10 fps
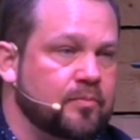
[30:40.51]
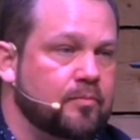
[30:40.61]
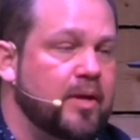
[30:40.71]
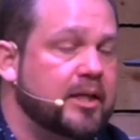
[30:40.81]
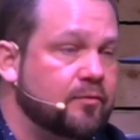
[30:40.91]

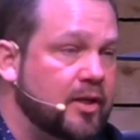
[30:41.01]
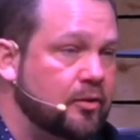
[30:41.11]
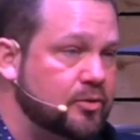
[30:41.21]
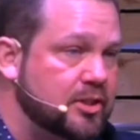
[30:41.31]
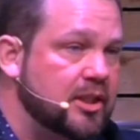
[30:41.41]
make fellow
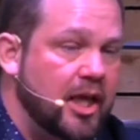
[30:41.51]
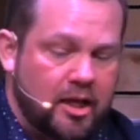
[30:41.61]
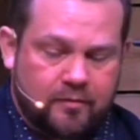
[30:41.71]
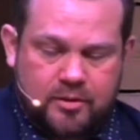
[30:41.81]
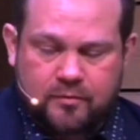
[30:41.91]

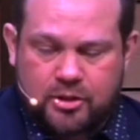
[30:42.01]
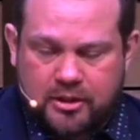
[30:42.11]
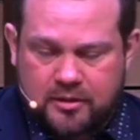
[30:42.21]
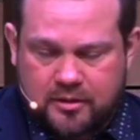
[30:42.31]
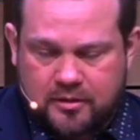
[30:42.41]
slaves of
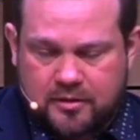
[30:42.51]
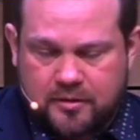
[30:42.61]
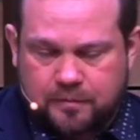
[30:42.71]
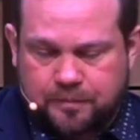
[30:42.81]
Jesus.